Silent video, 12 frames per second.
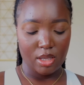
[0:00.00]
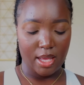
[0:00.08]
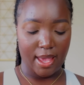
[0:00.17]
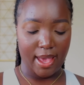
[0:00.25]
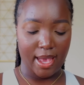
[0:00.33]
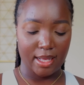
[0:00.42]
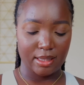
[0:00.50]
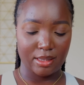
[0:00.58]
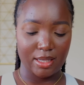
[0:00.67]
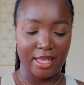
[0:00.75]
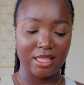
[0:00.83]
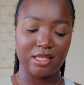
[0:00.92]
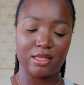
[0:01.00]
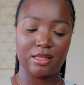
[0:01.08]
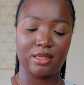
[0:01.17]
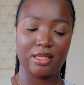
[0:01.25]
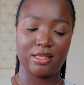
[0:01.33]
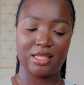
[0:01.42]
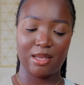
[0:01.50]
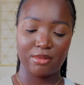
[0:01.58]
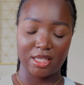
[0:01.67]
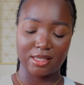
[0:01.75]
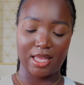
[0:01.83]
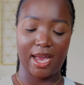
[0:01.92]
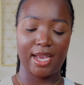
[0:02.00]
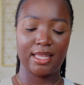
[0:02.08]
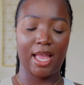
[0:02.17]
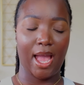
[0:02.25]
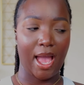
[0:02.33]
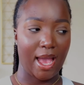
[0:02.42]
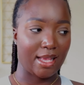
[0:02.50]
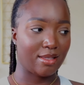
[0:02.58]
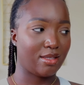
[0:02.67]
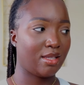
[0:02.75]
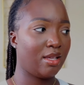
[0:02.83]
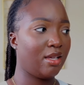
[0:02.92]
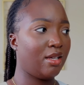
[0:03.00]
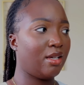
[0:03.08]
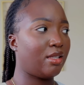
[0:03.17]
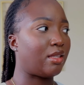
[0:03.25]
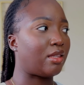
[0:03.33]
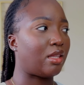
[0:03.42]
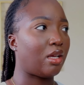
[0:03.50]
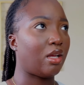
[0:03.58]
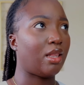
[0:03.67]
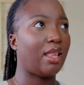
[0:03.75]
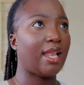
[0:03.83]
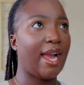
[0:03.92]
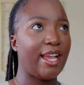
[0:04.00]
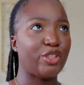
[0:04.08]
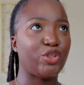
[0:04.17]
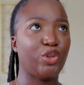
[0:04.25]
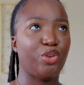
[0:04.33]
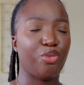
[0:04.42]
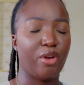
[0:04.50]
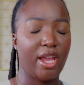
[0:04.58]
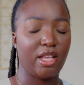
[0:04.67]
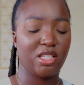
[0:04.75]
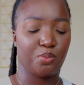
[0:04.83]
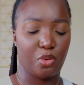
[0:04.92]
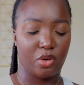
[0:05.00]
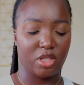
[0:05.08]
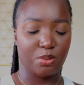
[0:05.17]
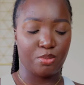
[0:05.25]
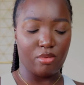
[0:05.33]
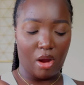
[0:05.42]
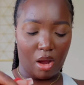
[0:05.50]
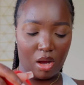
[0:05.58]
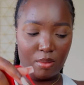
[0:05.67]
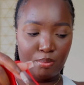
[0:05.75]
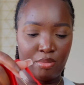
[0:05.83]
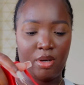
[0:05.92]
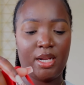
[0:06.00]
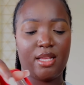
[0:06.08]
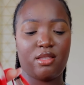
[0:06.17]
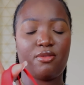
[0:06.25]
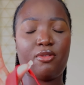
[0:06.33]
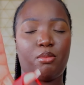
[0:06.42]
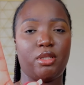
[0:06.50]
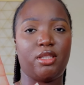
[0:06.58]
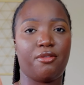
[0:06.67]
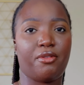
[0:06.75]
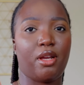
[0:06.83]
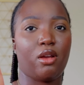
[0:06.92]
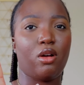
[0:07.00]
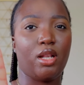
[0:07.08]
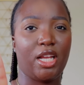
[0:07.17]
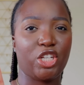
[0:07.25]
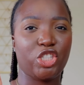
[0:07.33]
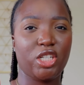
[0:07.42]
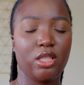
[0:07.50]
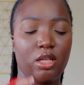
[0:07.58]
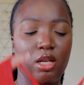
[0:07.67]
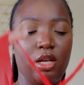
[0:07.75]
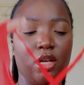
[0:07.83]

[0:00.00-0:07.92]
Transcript: and it's the same design as the light gray sports bra but it's from a different collection